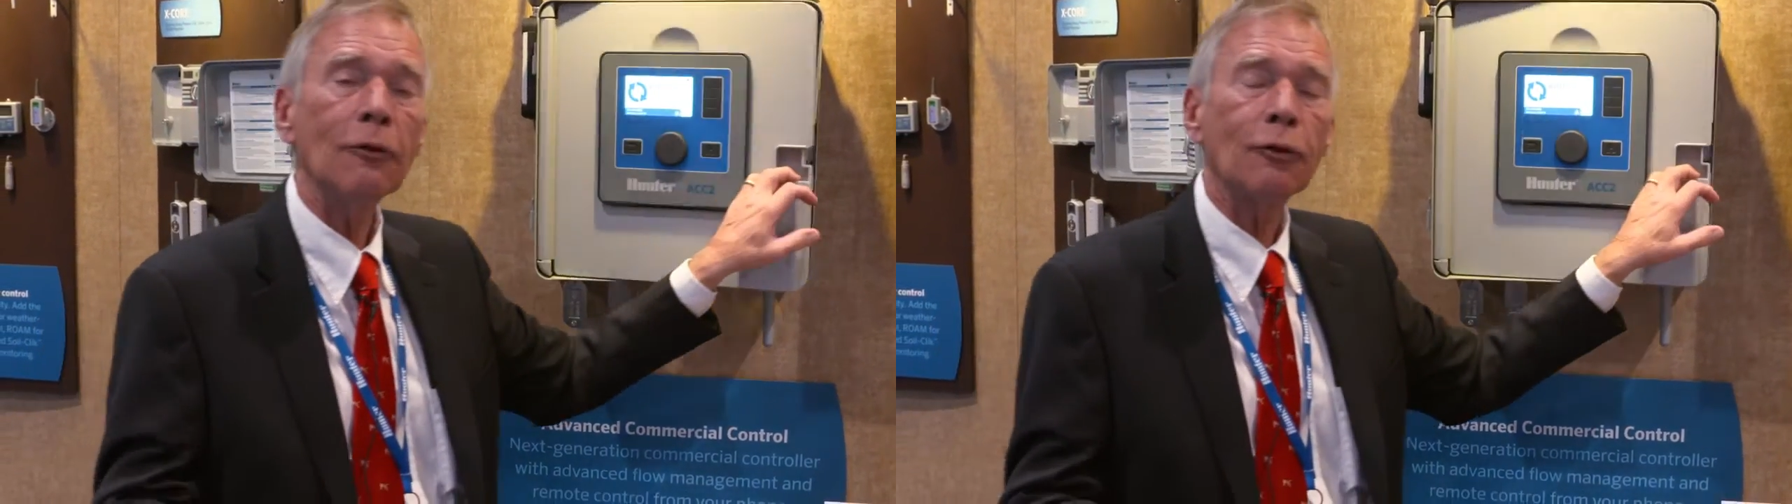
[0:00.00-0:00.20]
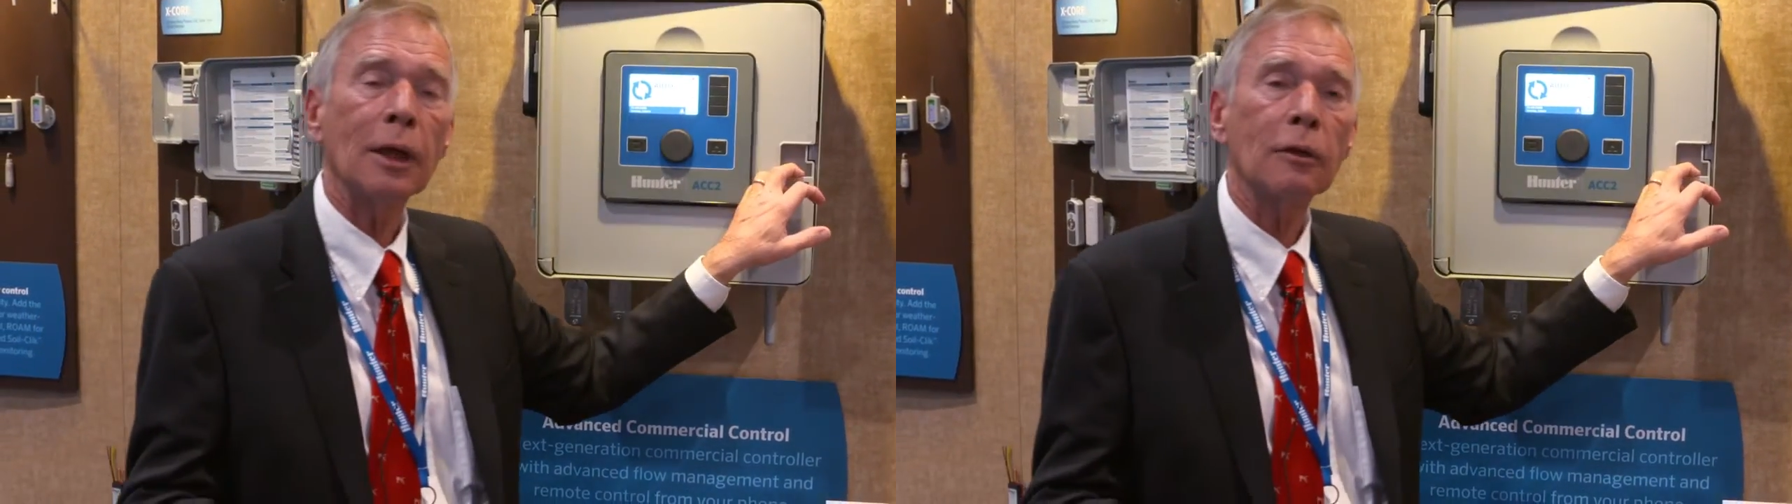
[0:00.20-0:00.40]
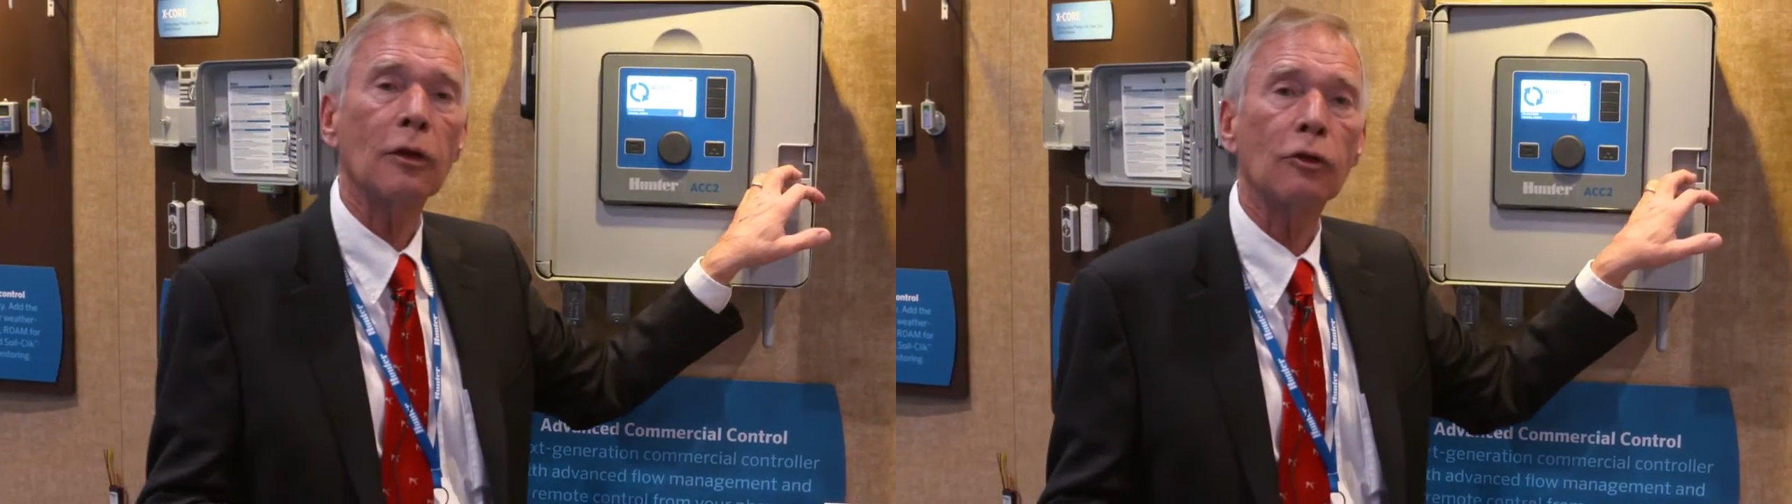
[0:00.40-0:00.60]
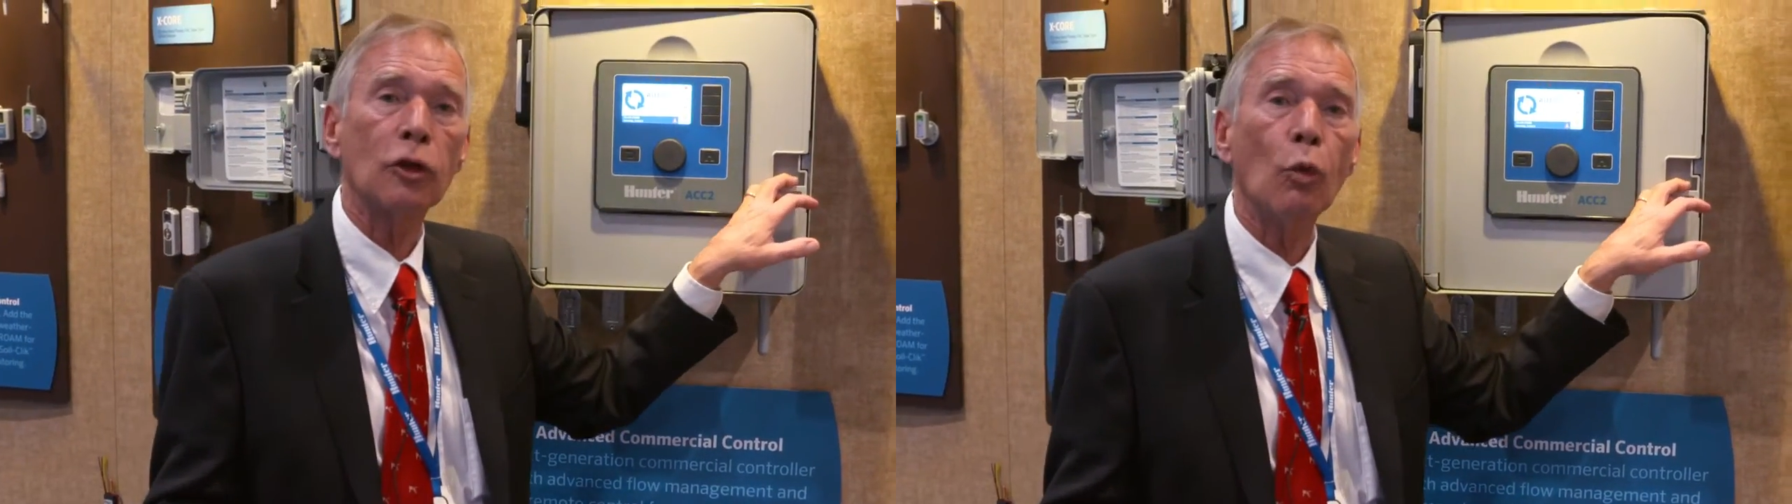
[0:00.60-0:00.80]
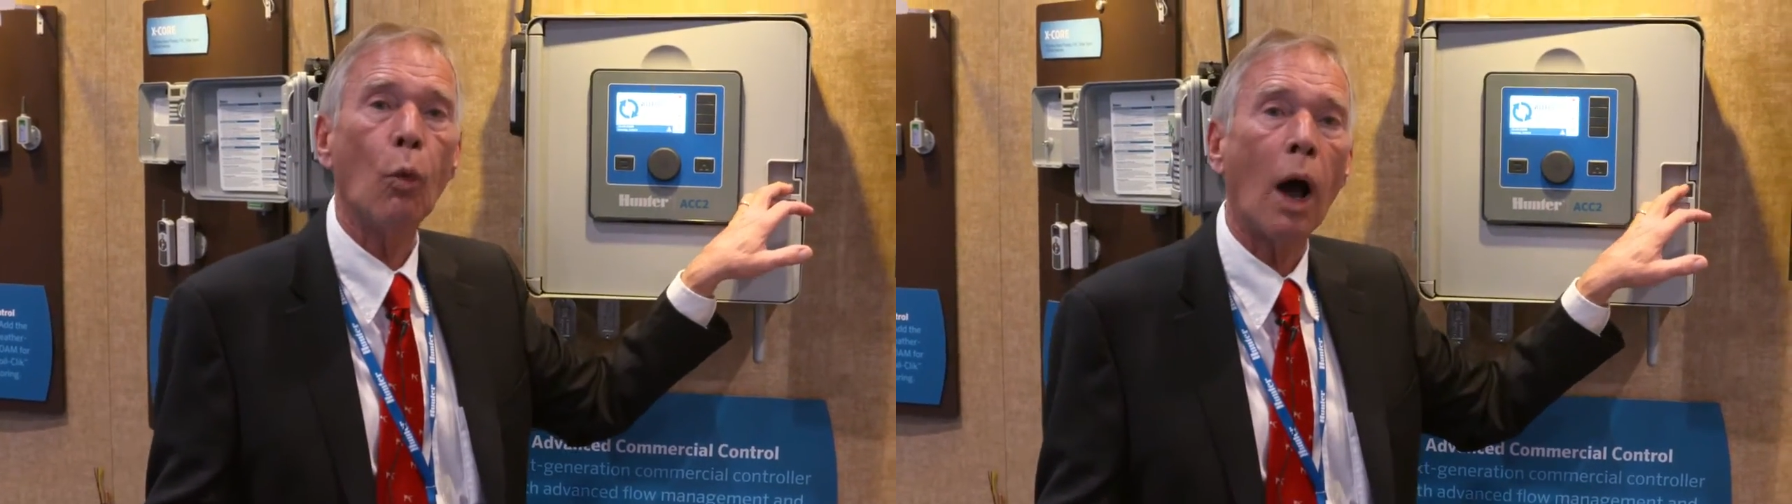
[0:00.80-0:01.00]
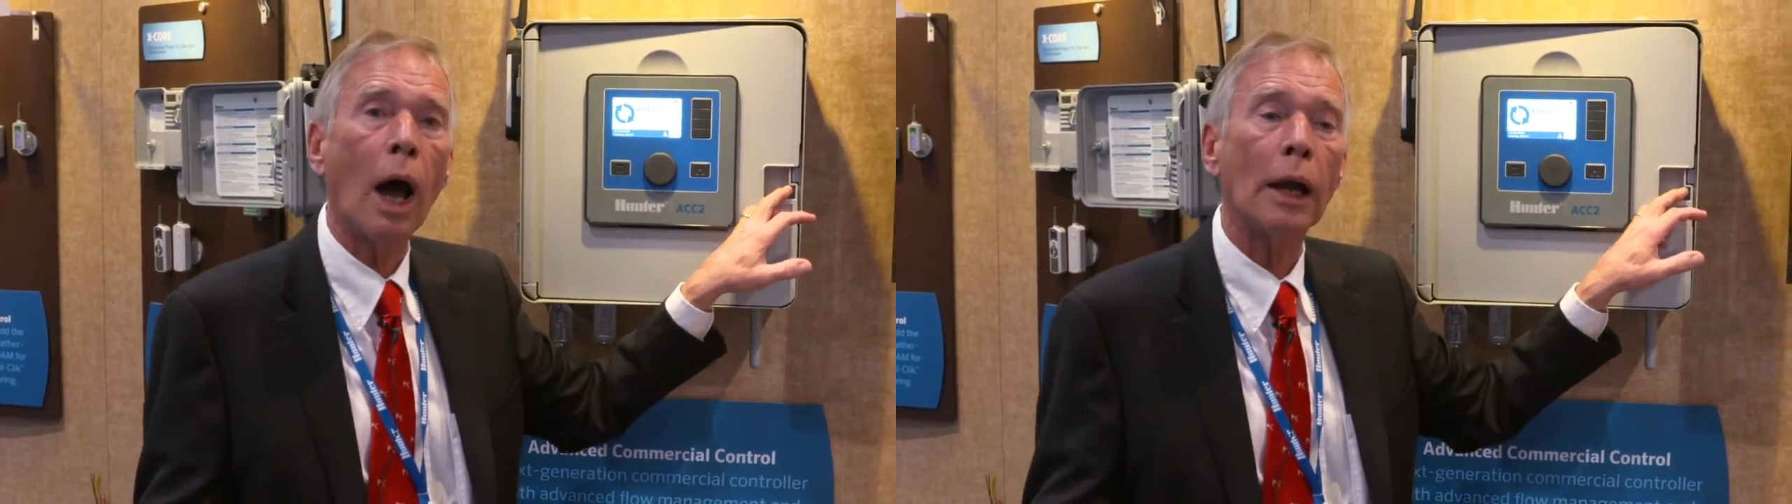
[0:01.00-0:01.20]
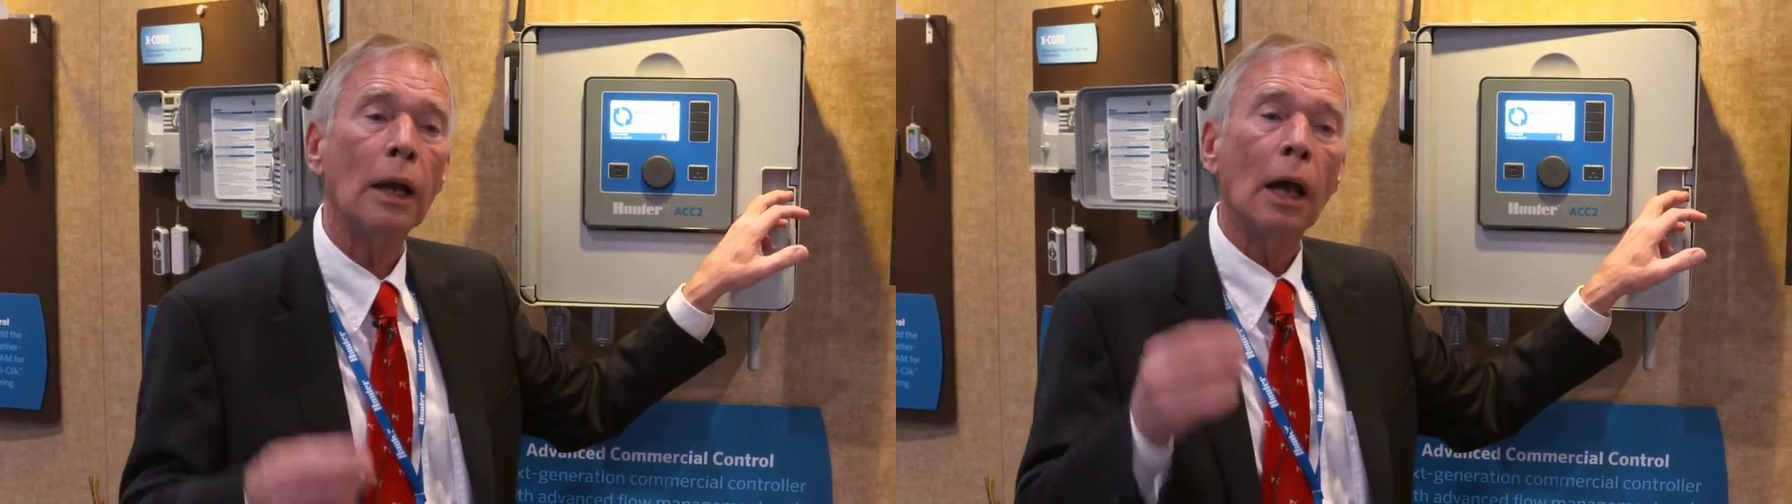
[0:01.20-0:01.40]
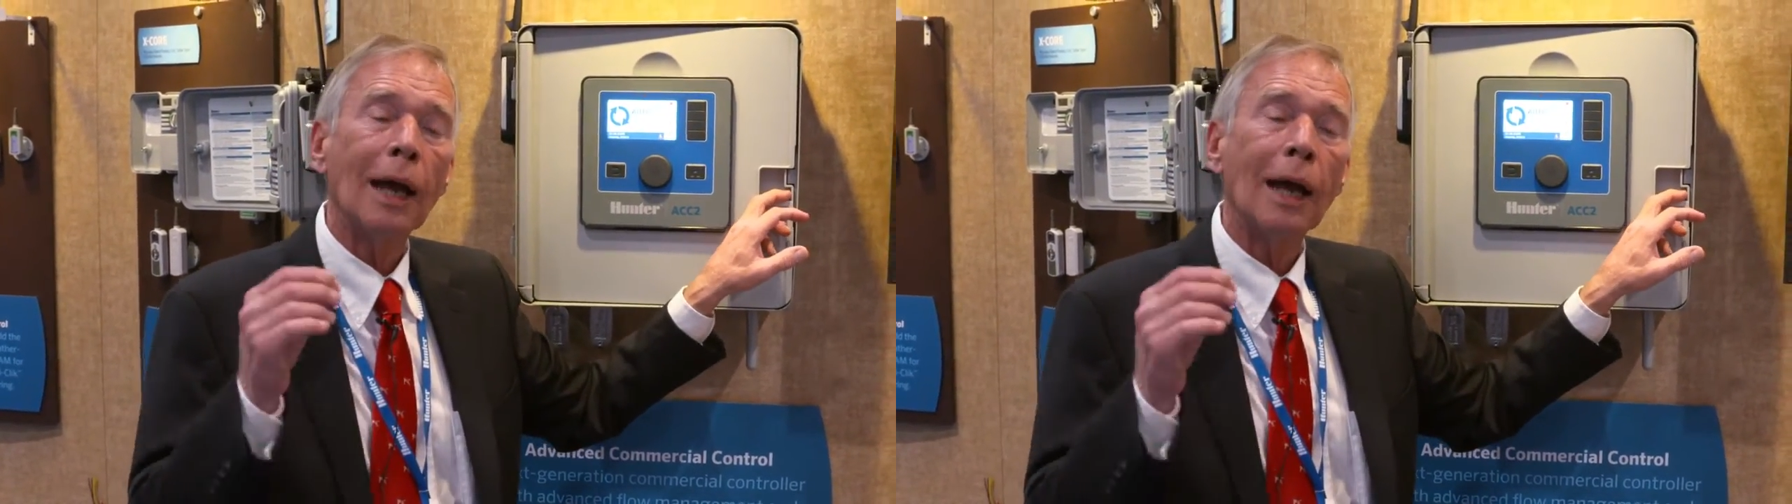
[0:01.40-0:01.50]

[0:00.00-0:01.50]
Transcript: things as you want